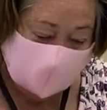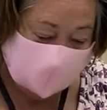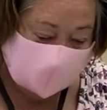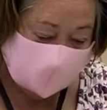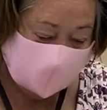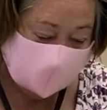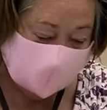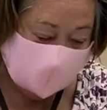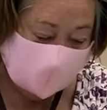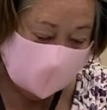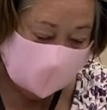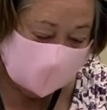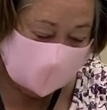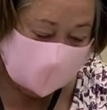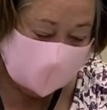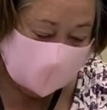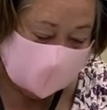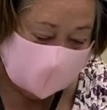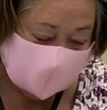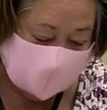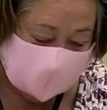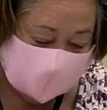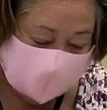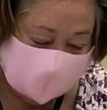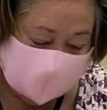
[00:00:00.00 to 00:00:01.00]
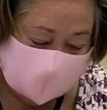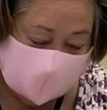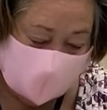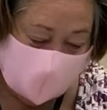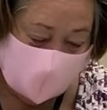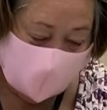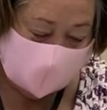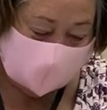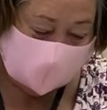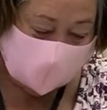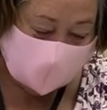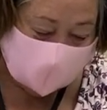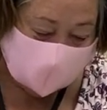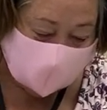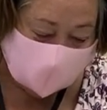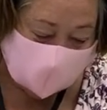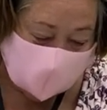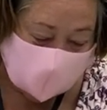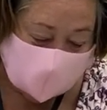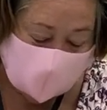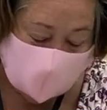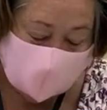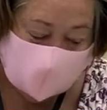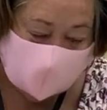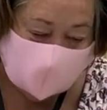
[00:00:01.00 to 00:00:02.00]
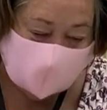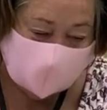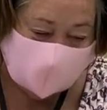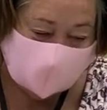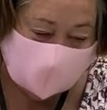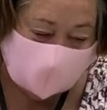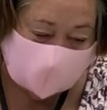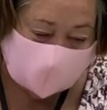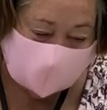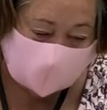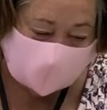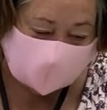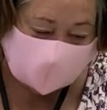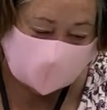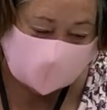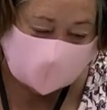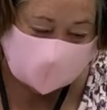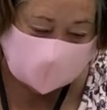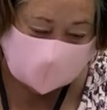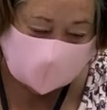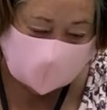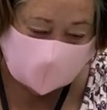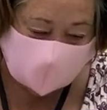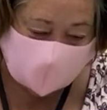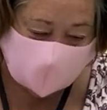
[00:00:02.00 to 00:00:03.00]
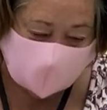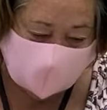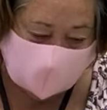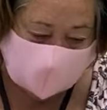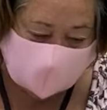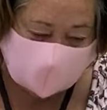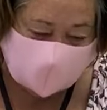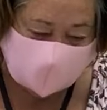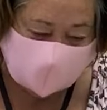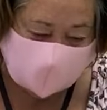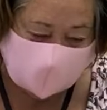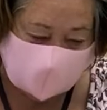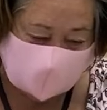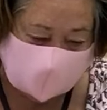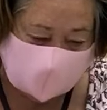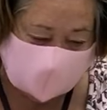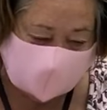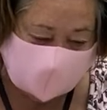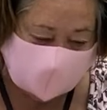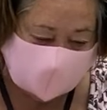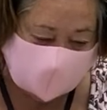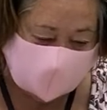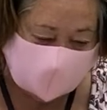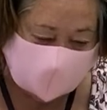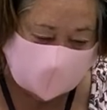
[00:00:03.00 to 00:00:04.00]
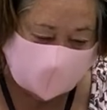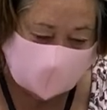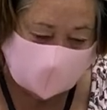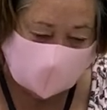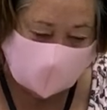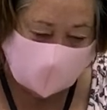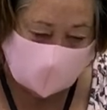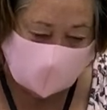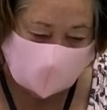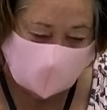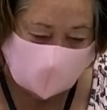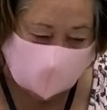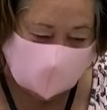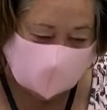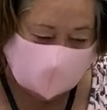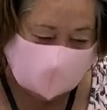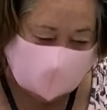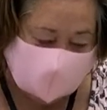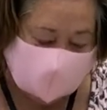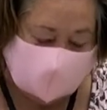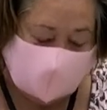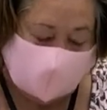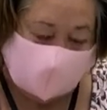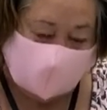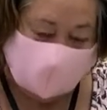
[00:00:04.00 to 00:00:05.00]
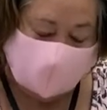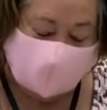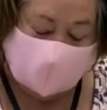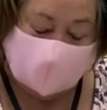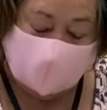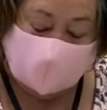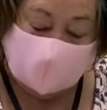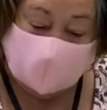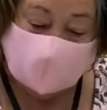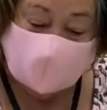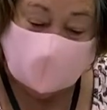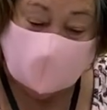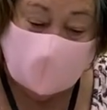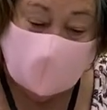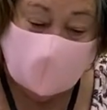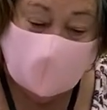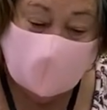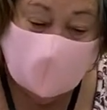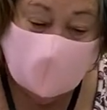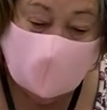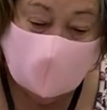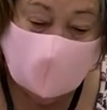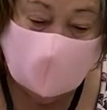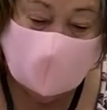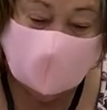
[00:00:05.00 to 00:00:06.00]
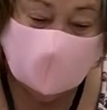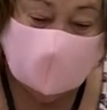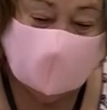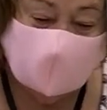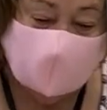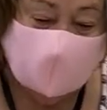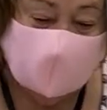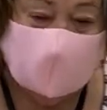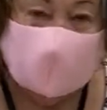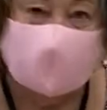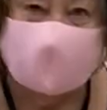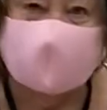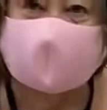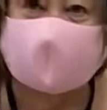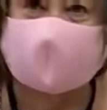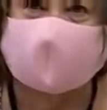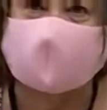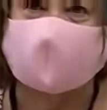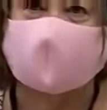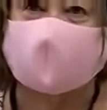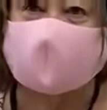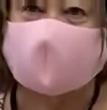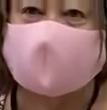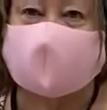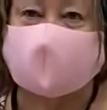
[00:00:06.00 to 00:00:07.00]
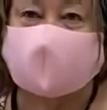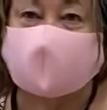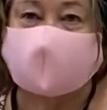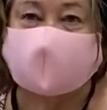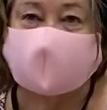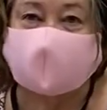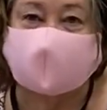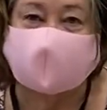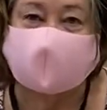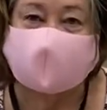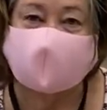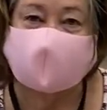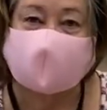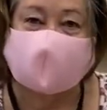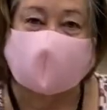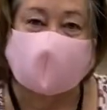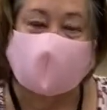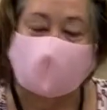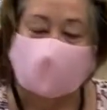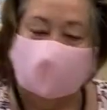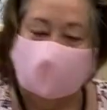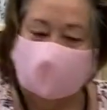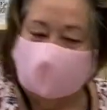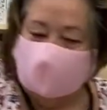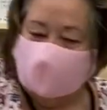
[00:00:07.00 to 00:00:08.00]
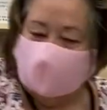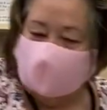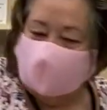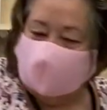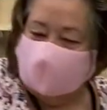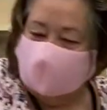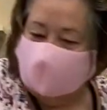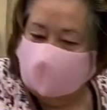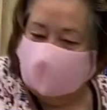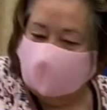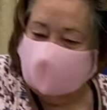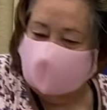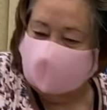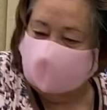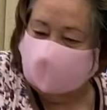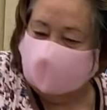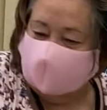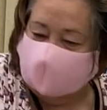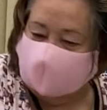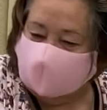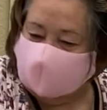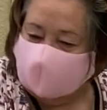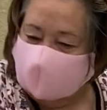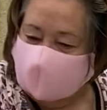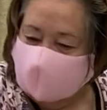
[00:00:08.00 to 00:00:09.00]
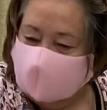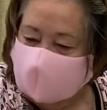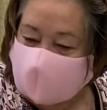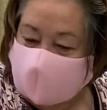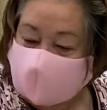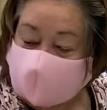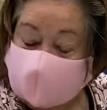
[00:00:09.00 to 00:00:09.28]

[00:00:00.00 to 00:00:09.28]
So you notice we have some foil on our pots to make sure that it doesn't spill all over the library. And you're probably not gonna want it to spill all over wherever you're doing it.